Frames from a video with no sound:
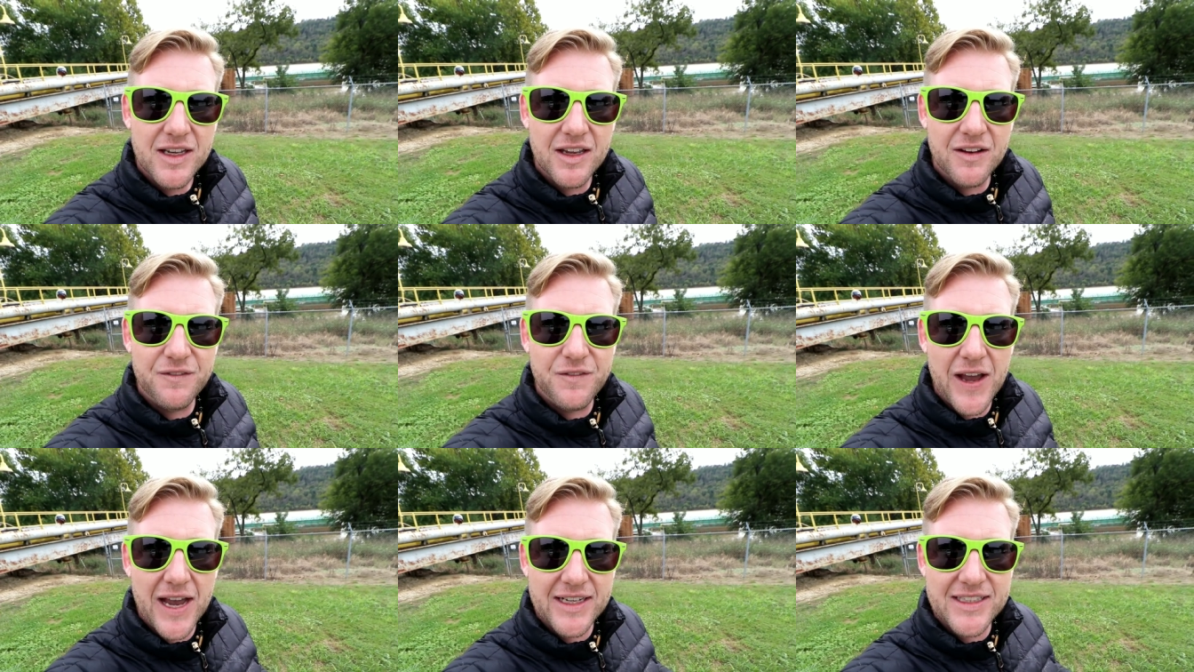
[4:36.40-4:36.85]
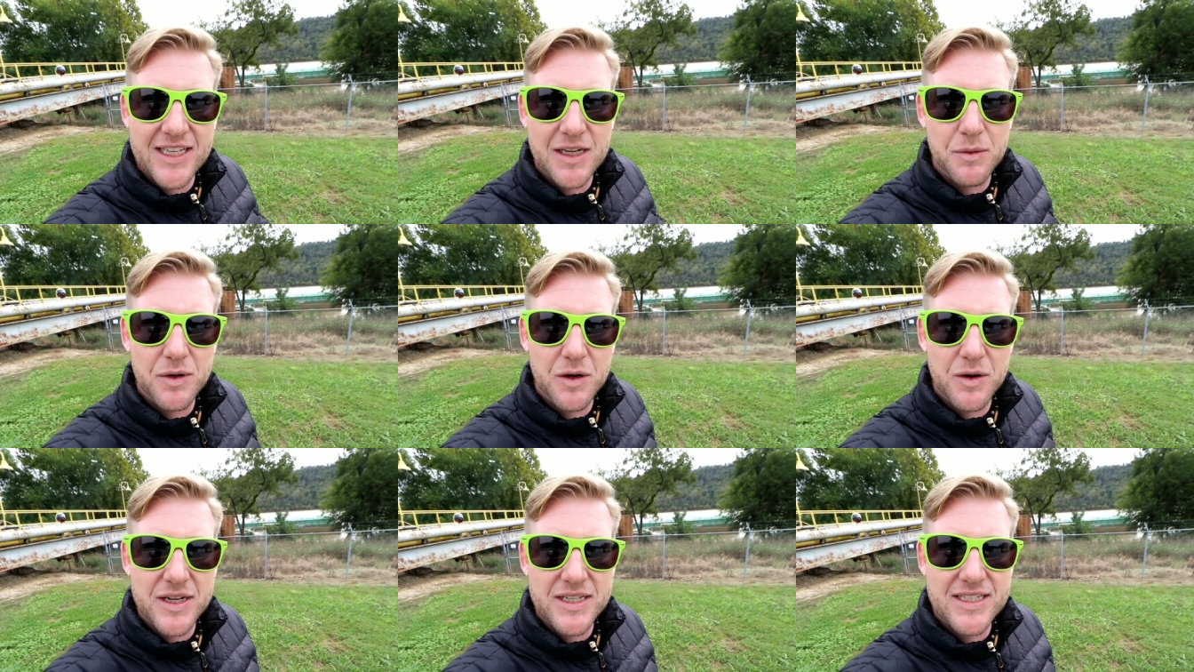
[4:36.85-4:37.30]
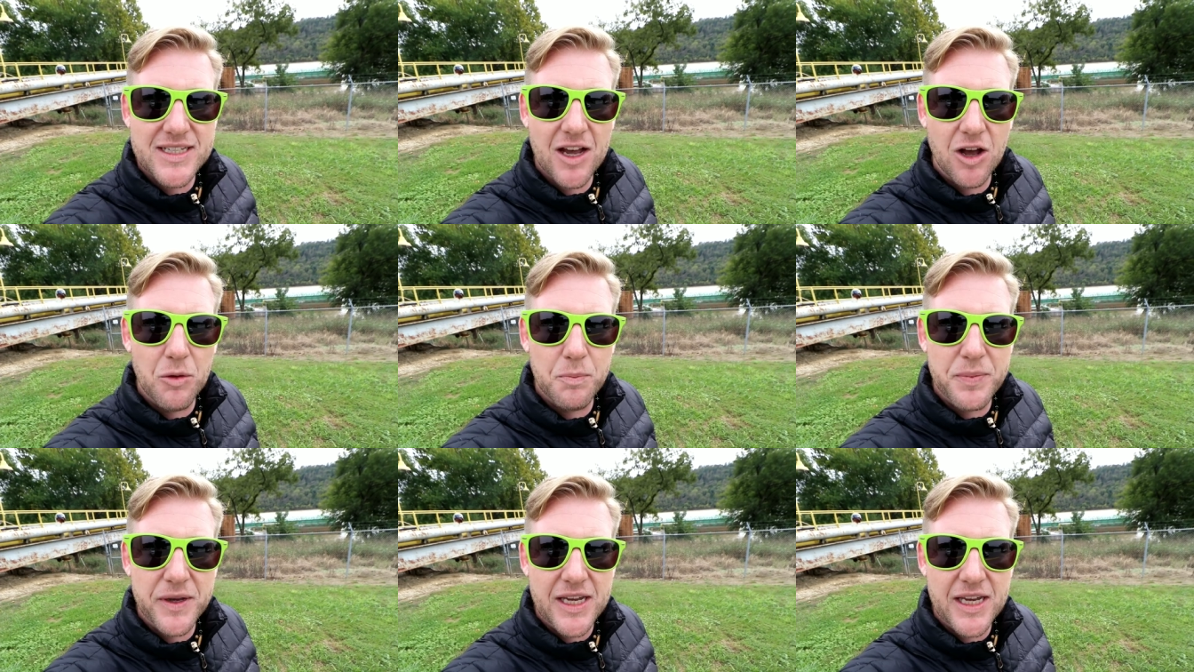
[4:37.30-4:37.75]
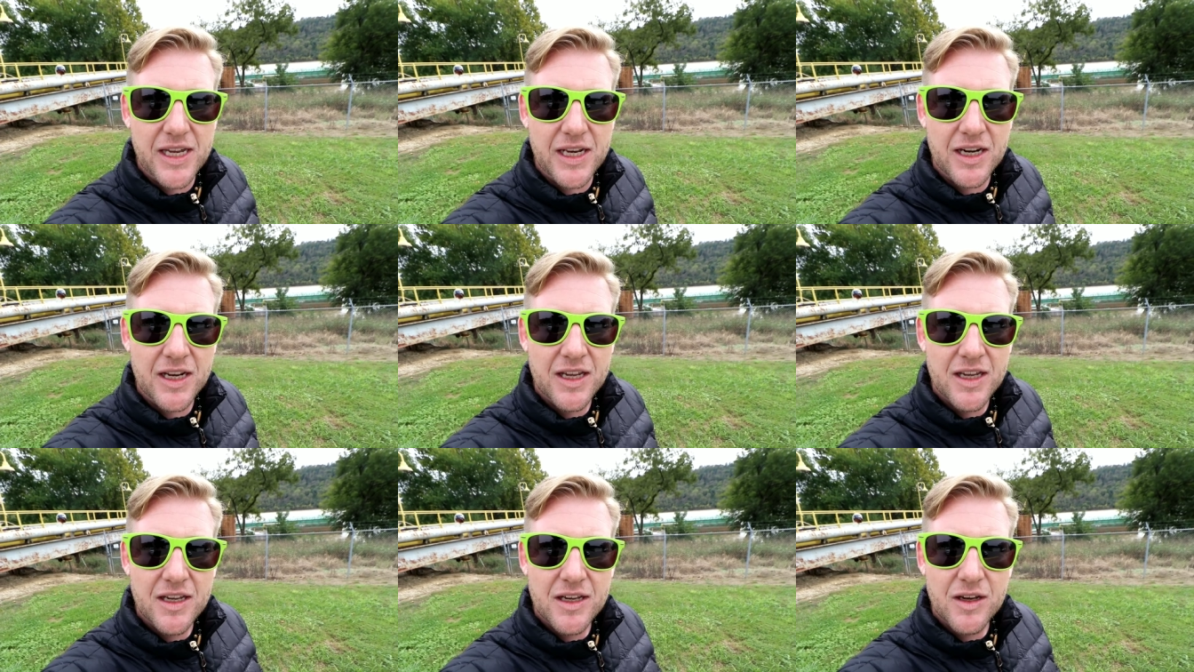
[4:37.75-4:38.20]
In fact, he would always tell Pete,
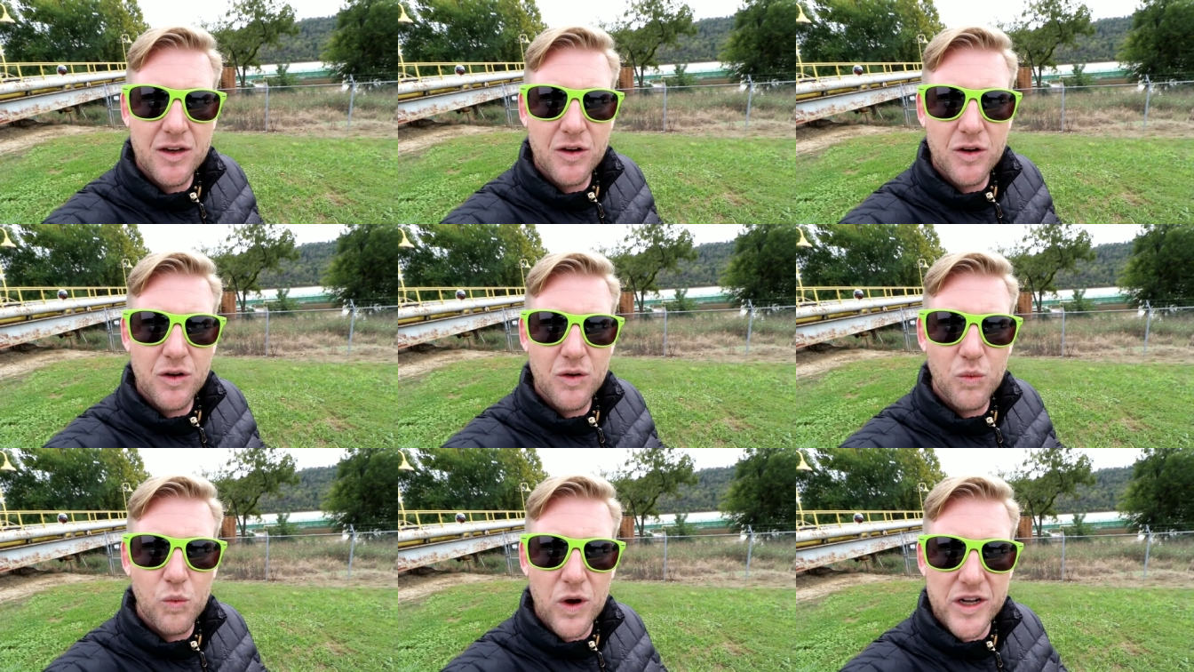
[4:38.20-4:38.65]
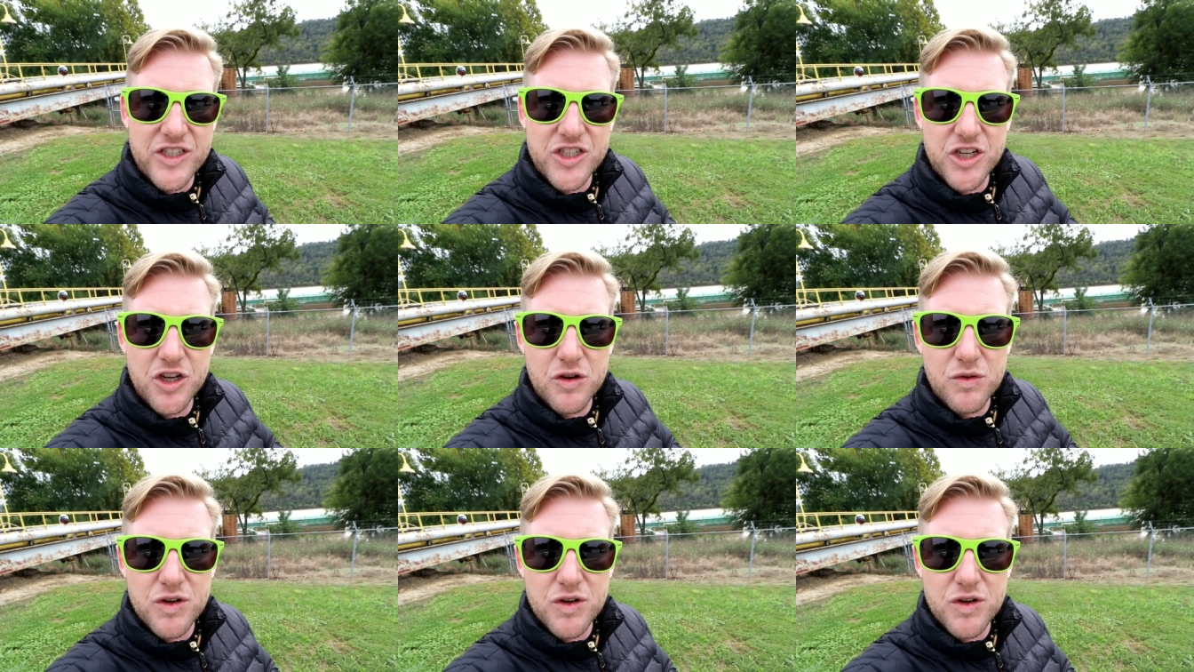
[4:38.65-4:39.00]
what